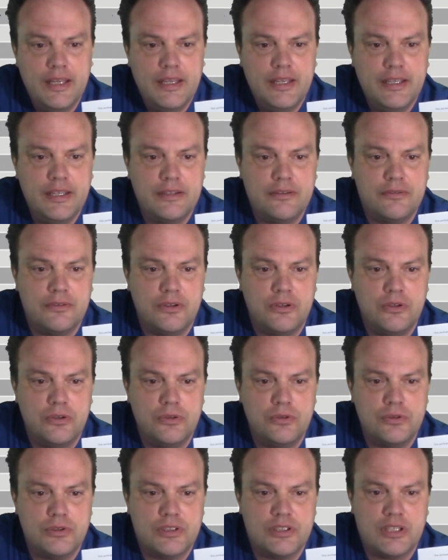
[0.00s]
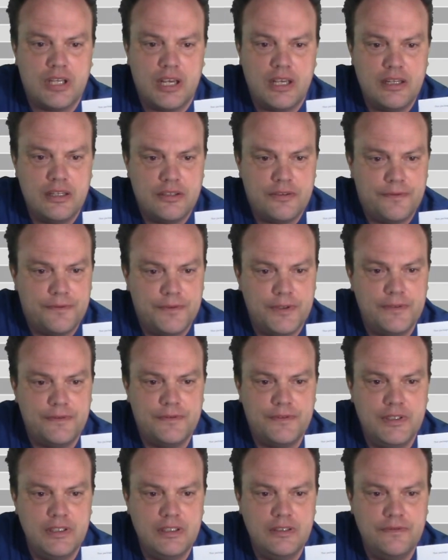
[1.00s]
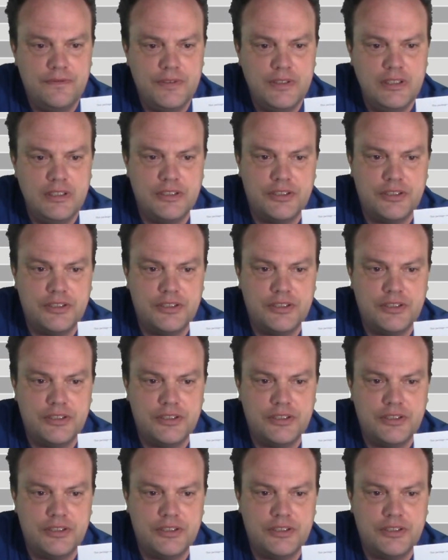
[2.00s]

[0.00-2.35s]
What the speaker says: It grows 10 to 15 feet